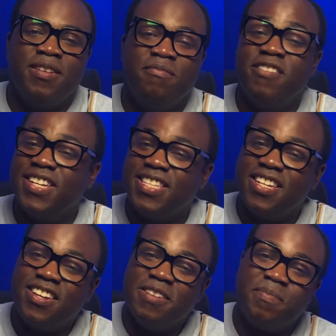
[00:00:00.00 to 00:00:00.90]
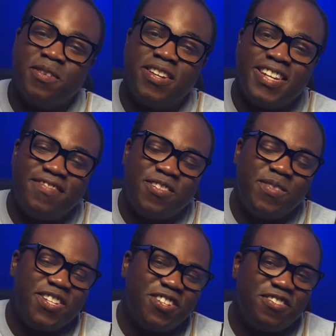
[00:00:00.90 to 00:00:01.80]
Press the like button if you
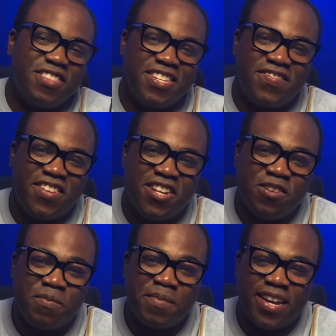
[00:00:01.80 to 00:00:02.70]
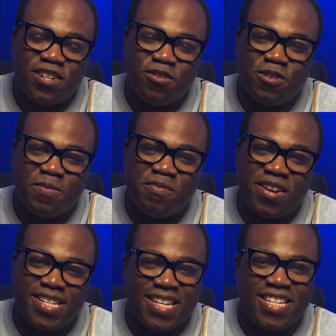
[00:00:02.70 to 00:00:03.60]
enjoyed this video, and make sure to
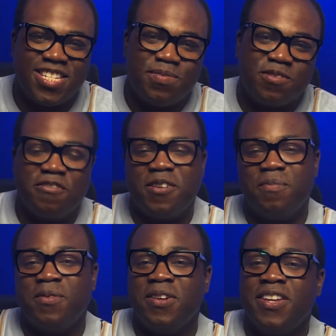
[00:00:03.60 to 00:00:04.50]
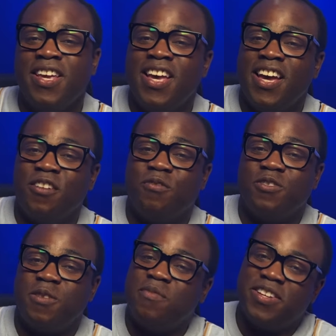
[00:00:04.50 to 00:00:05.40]
press that subscribe button and
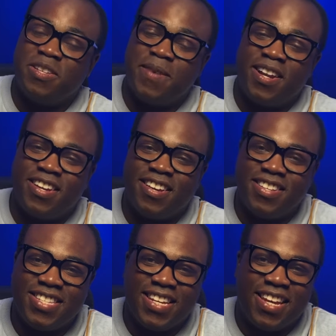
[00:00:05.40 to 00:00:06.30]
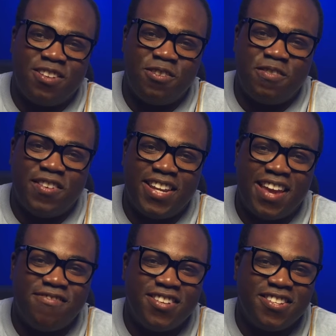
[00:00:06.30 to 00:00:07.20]
also press the bell icon to get notified
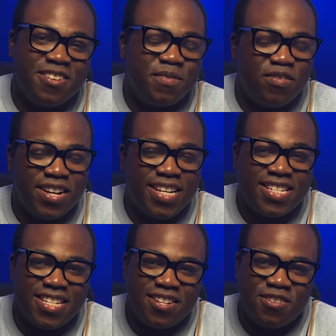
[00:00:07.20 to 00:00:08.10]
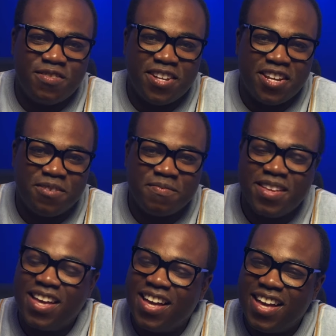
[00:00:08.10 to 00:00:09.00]
every time I release a new video.
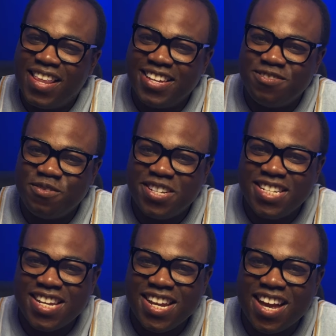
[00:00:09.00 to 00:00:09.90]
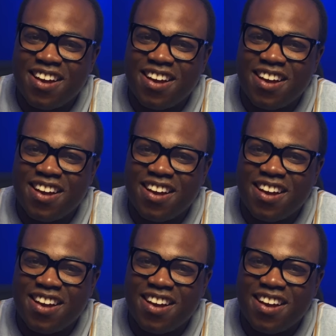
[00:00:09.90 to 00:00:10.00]
Thanks for watching.